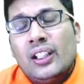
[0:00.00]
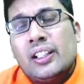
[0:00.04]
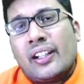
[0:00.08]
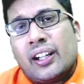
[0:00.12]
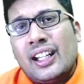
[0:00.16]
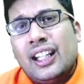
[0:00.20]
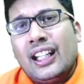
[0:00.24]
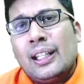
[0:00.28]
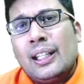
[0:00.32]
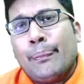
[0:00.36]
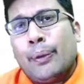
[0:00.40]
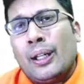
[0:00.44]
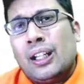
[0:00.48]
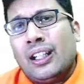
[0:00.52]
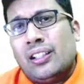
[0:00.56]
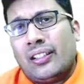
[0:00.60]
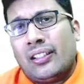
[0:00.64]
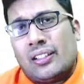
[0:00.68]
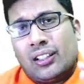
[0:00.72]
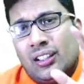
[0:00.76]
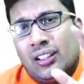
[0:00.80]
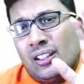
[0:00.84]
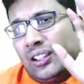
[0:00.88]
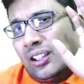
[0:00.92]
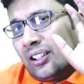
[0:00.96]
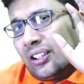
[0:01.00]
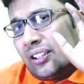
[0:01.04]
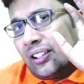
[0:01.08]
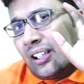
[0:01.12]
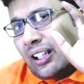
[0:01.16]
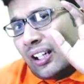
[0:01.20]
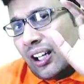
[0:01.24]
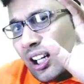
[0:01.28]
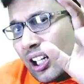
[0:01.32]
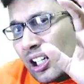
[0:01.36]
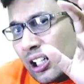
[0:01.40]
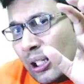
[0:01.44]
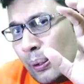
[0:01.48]
treatment the
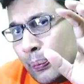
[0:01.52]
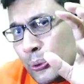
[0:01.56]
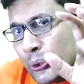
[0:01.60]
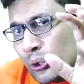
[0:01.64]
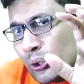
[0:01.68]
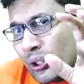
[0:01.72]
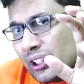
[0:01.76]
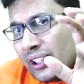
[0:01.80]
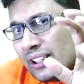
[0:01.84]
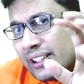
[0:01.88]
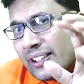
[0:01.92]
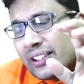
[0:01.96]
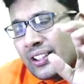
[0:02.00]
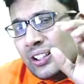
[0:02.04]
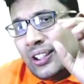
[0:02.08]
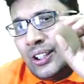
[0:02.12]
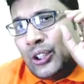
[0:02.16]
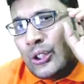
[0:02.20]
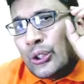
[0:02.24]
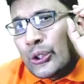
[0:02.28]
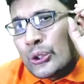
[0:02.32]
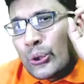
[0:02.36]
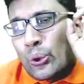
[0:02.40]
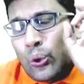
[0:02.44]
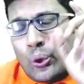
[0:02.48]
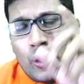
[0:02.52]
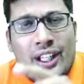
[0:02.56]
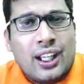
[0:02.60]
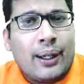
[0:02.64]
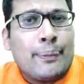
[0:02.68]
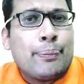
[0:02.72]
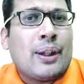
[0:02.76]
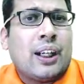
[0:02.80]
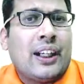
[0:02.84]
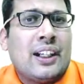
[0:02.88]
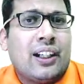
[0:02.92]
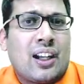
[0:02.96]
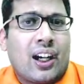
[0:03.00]
drug of choice
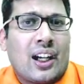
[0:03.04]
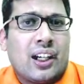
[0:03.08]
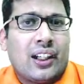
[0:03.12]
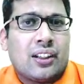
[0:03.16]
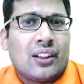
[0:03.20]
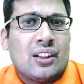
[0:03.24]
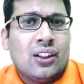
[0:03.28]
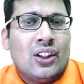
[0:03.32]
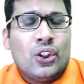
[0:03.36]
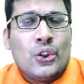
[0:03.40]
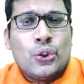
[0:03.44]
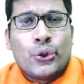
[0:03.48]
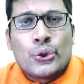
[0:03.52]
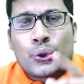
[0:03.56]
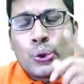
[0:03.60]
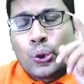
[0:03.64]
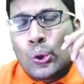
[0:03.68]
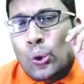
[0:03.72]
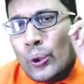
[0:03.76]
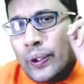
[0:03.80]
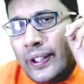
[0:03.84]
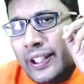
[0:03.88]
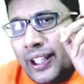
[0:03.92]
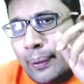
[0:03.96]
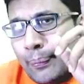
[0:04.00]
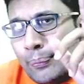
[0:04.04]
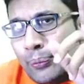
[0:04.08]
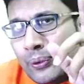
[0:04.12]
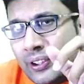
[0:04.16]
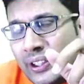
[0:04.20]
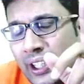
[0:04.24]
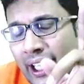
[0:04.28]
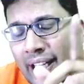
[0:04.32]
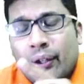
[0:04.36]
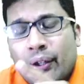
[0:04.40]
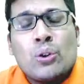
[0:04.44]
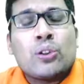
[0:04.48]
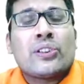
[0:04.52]
sodium nitrate sodium
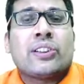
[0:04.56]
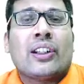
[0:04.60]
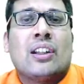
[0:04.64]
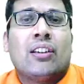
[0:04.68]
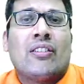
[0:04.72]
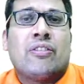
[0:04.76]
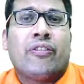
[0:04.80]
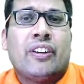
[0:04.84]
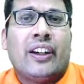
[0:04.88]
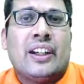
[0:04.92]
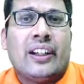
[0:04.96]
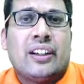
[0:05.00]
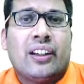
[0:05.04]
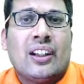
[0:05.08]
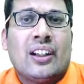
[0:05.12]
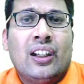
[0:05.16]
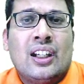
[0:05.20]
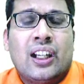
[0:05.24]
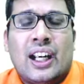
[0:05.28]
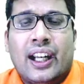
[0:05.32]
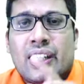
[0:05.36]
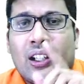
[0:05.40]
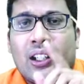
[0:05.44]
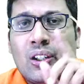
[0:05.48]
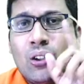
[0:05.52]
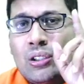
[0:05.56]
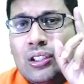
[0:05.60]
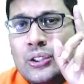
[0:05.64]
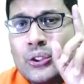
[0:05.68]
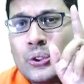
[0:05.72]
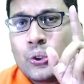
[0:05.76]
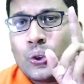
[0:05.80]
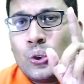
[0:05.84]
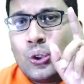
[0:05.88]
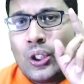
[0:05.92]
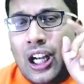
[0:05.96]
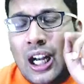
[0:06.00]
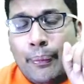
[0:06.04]
thiosulfate and
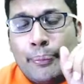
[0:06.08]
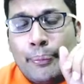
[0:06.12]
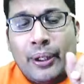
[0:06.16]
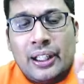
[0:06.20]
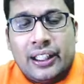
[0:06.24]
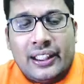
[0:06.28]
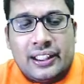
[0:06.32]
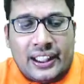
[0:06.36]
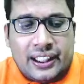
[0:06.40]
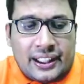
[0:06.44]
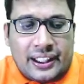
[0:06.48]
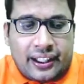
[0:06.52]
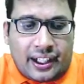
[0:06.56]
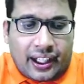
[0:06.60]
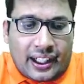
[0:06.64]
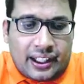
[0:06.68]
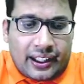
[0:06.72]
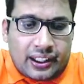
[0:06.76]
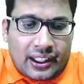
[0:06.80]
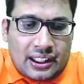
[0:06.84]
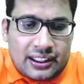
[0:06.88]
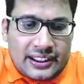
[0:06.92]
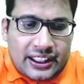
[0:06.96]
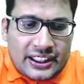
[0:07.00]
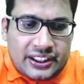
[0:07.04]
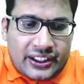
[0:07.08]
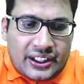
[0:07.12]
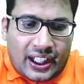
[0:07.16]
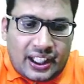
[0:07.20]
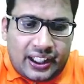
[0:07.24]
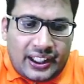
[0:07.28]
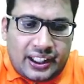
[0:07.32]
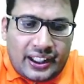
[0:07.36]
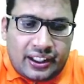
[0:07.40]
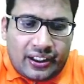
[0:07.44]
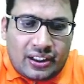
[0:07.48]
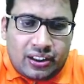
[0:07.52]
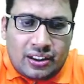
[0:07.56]
also amyl nitrate i'll just
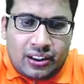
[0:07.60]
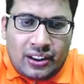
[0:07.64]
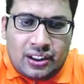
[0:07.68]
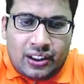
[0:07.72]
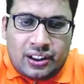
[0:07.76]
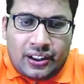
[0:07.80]
write here